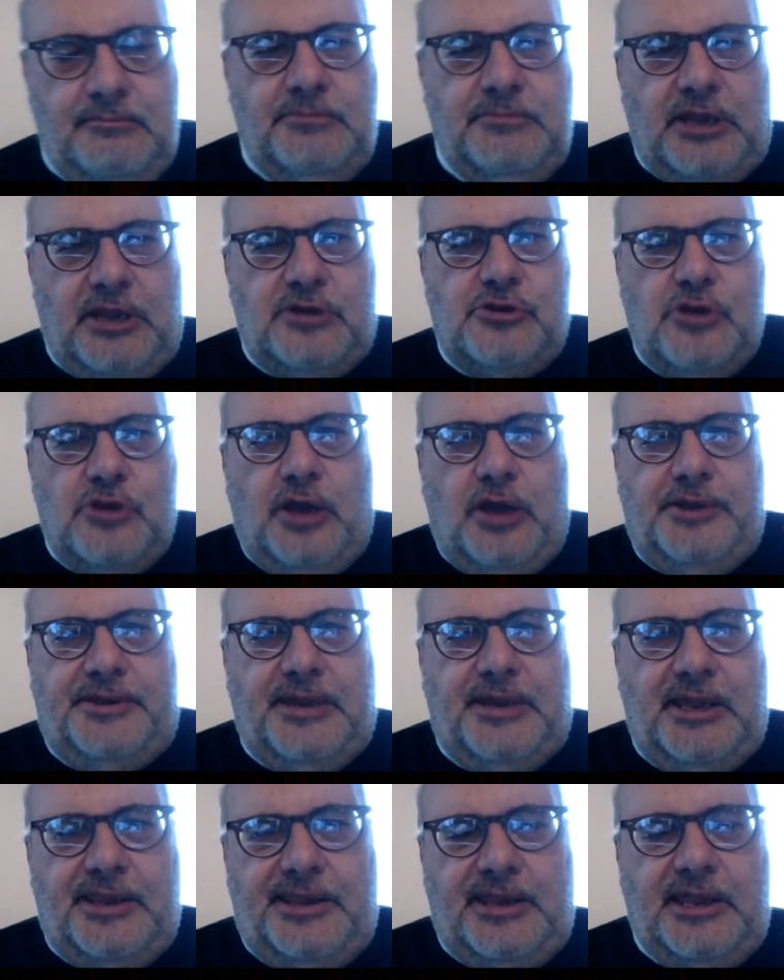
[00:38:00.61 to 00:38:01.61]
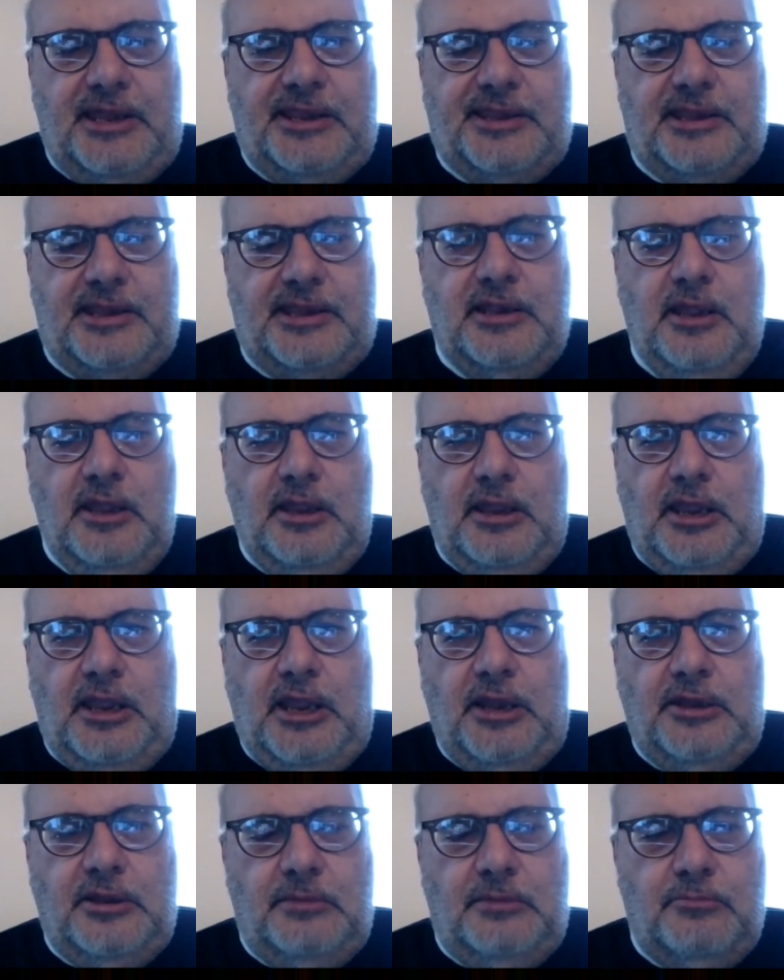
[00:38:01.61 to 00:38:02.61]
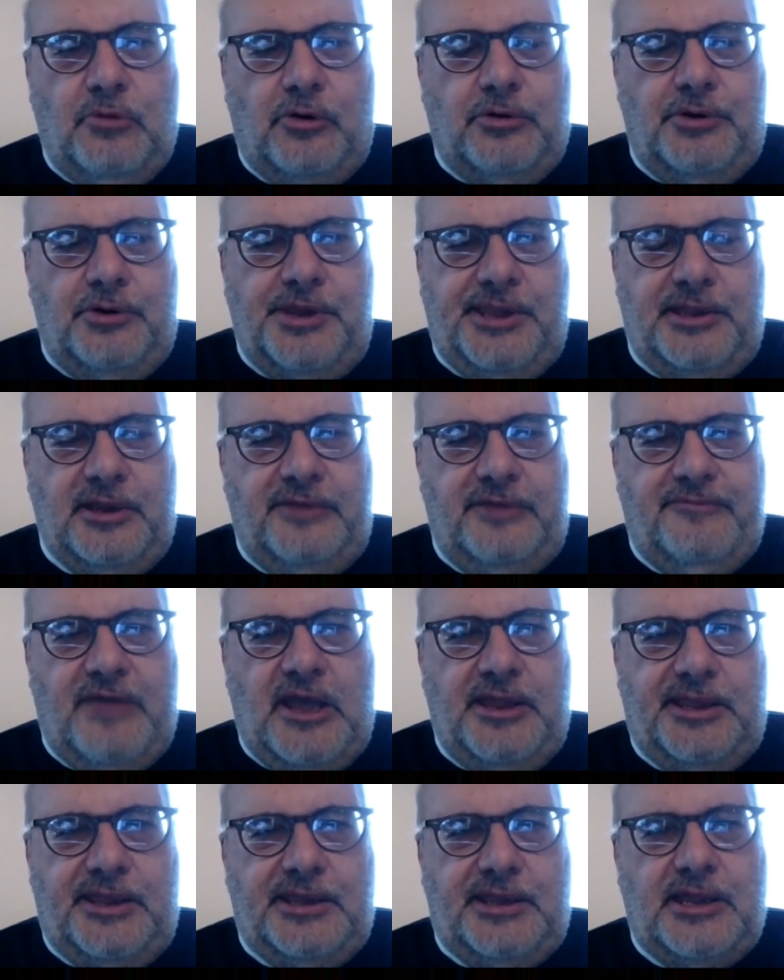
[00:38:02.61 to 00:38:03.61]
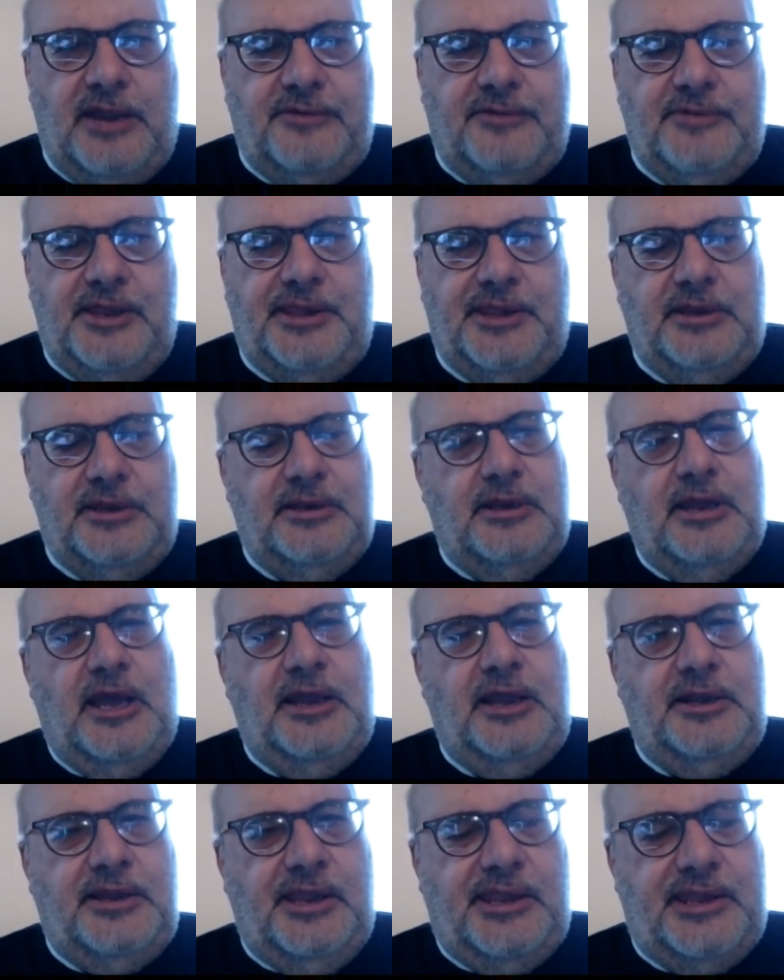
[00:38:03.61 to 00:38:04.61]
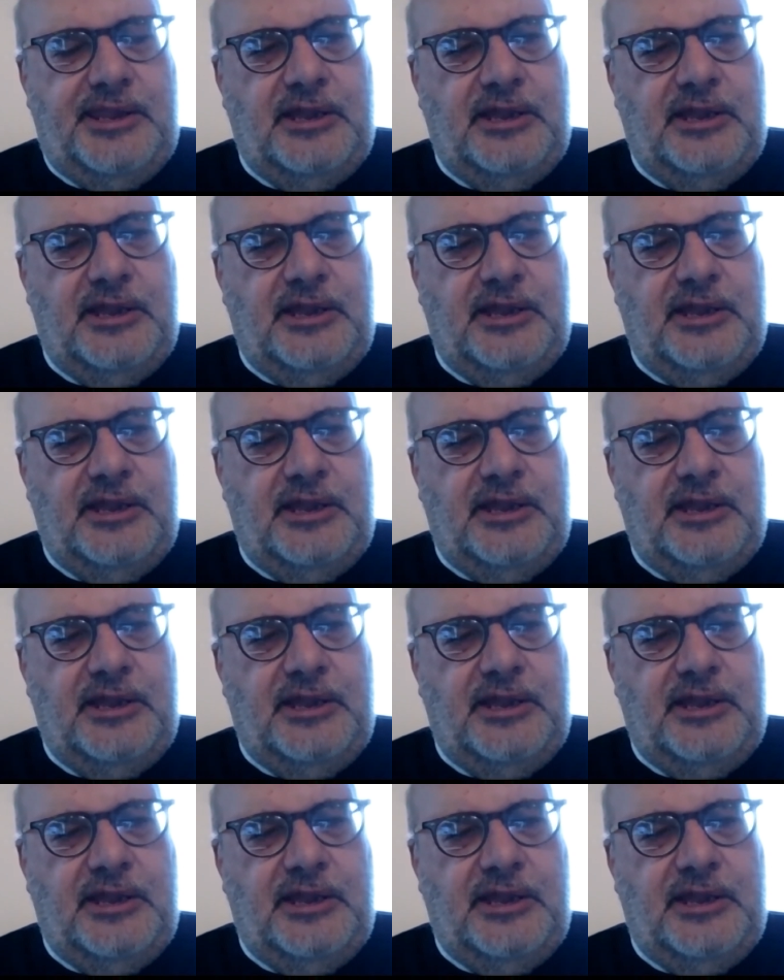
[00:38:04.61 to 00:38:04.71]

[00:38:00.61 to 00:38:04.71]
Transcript: did not exist in the most advanced countries in the 19th